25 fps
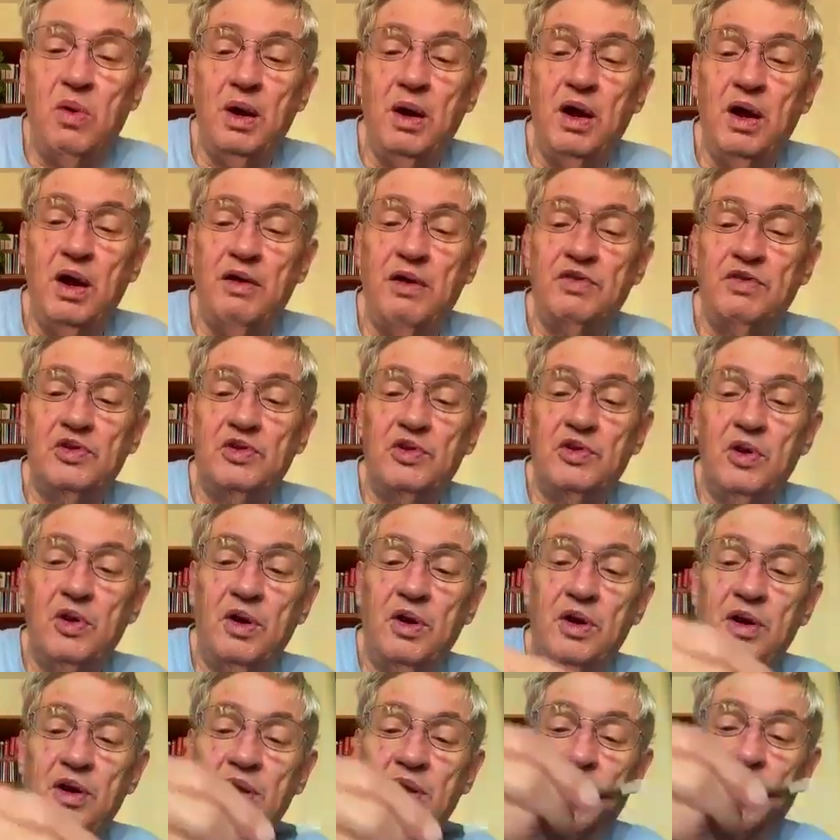where I've
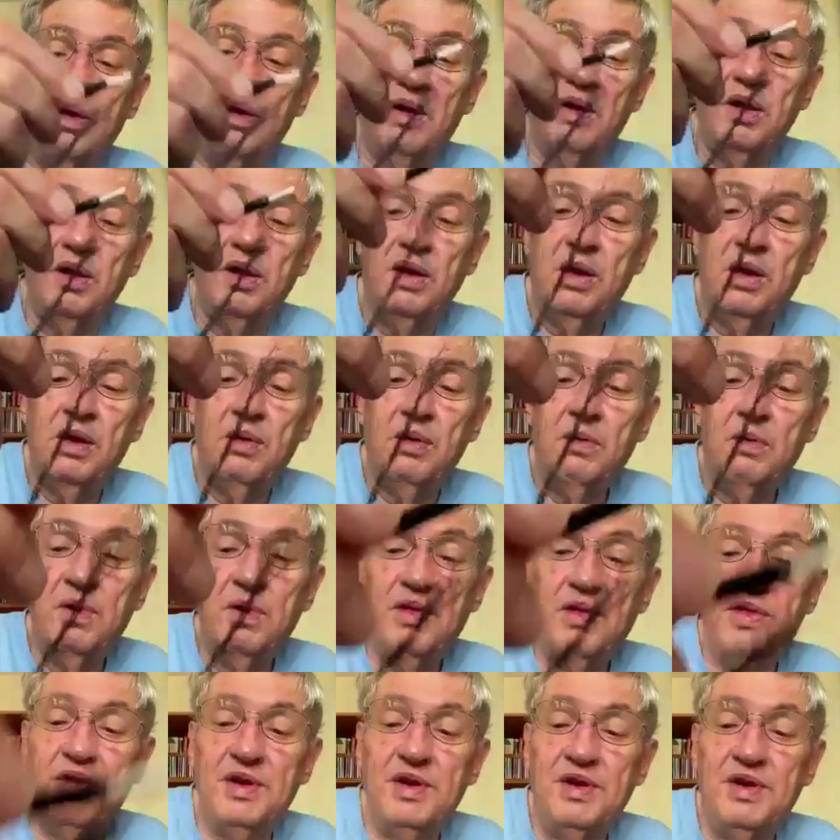started
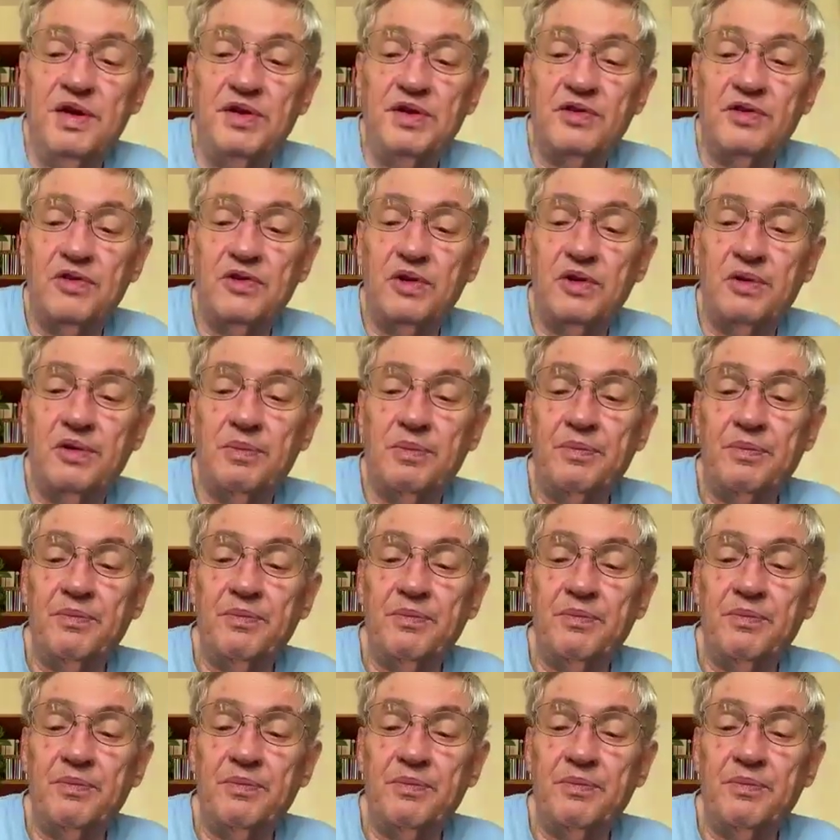with the tinsel.